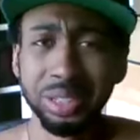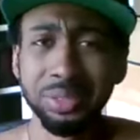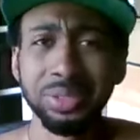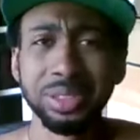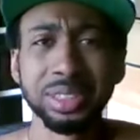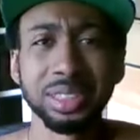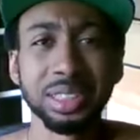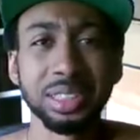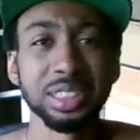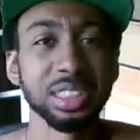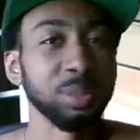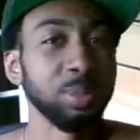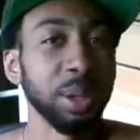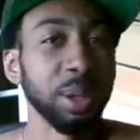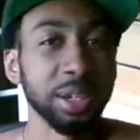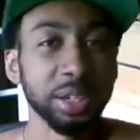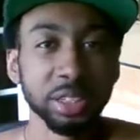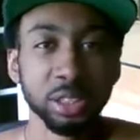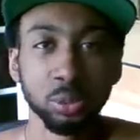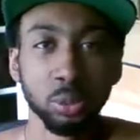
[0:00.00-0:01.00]
even
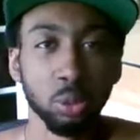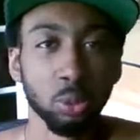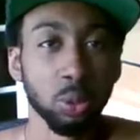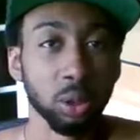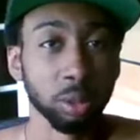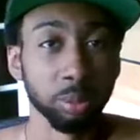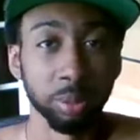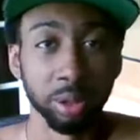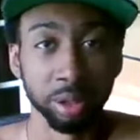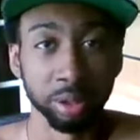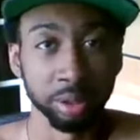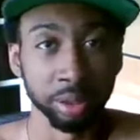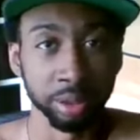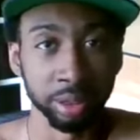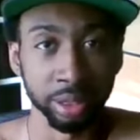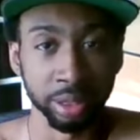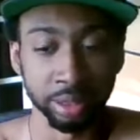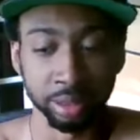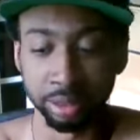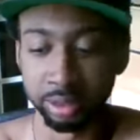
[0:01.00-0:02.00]
Spanish will work better
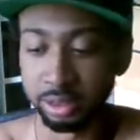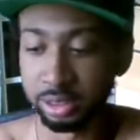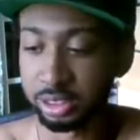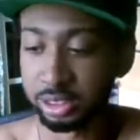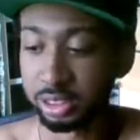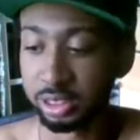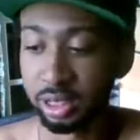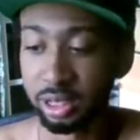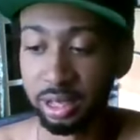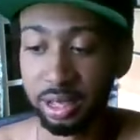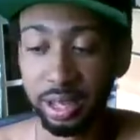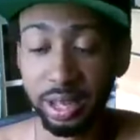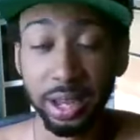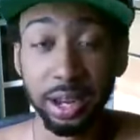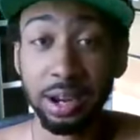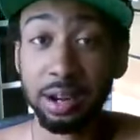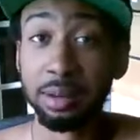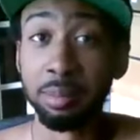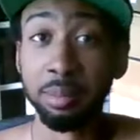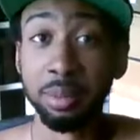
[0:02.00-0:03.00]
than English.
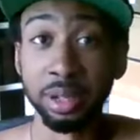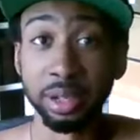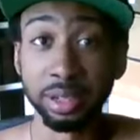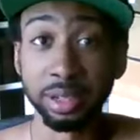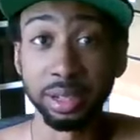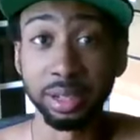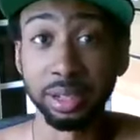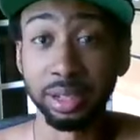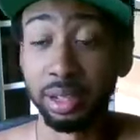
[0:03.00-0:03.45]
Arabic,